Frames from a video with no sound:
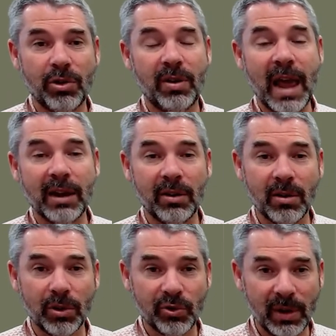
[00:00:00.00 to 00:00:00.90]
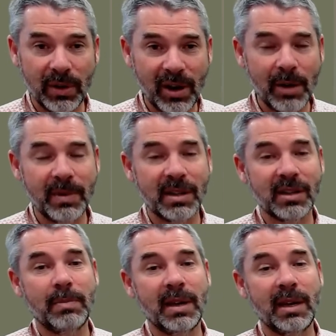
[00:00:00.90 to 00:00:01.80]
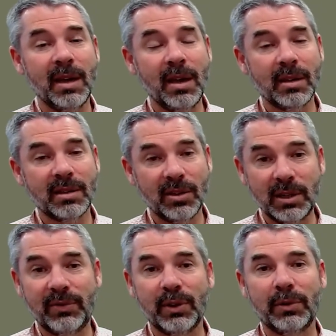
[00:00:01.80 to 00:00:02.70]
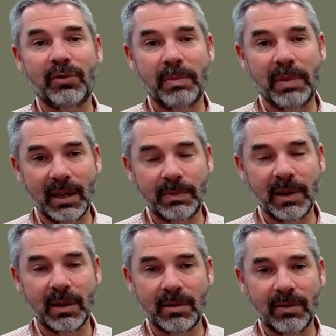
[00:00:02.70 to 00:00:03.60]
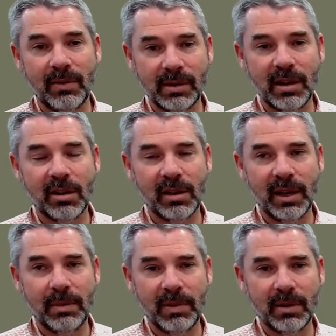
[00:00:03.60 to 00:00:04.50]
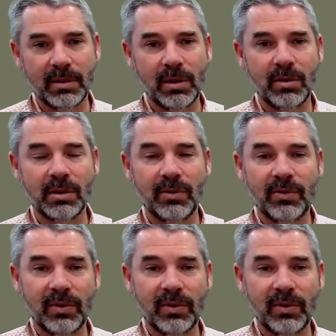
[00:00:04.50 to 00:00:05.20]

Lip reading: and agricultural environments can be so difficult for bees because of the use of